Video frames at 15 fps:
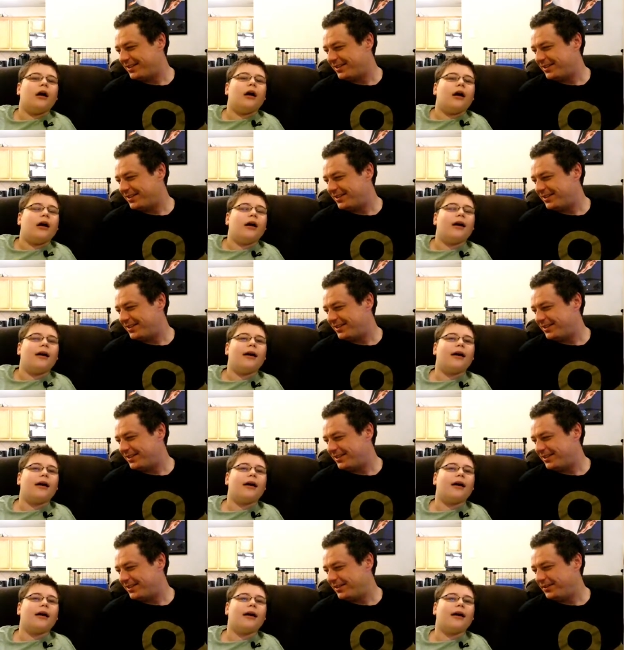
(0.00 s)

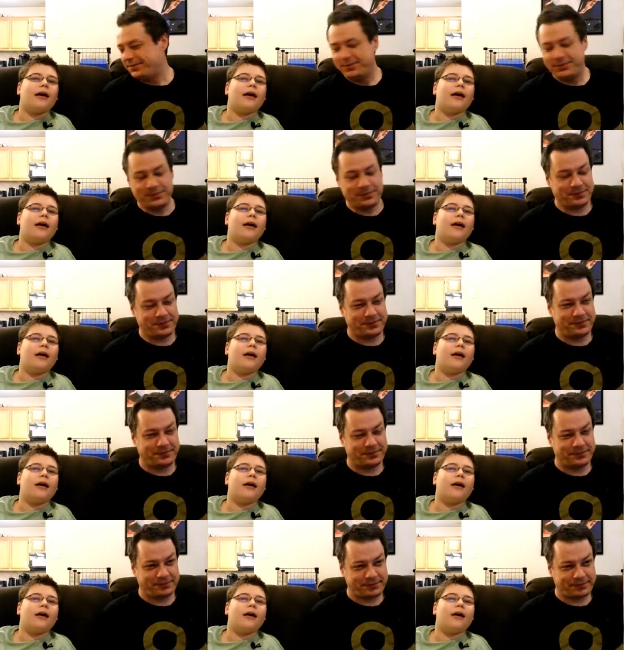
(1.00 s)

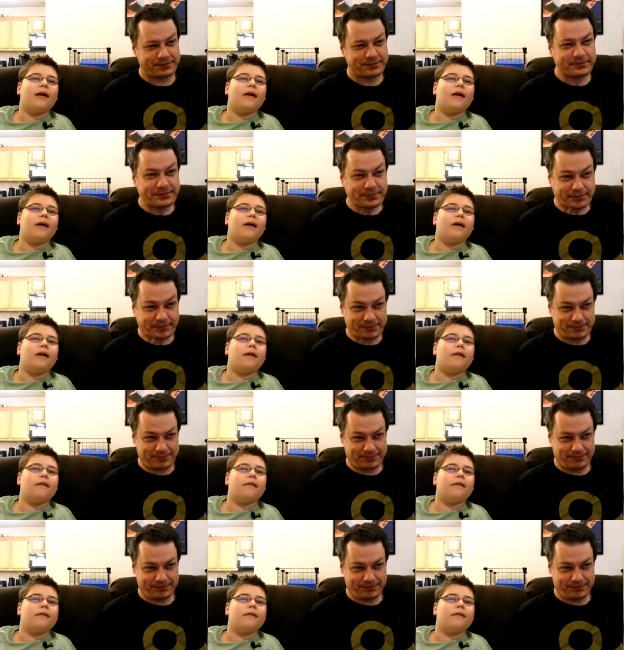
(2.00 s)
(no one is talking)